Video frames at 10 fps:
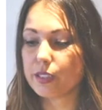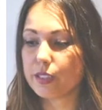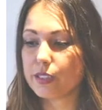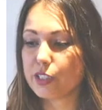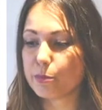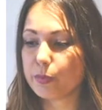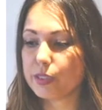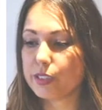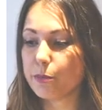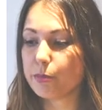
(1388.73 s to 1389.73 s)
uh,
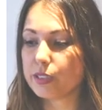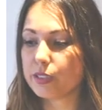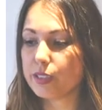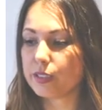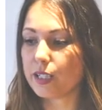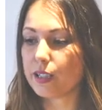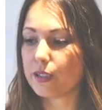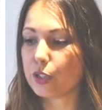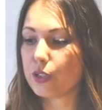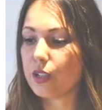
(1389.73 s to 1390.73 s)
chimpanzees
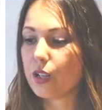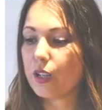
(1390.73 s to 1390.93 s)
and,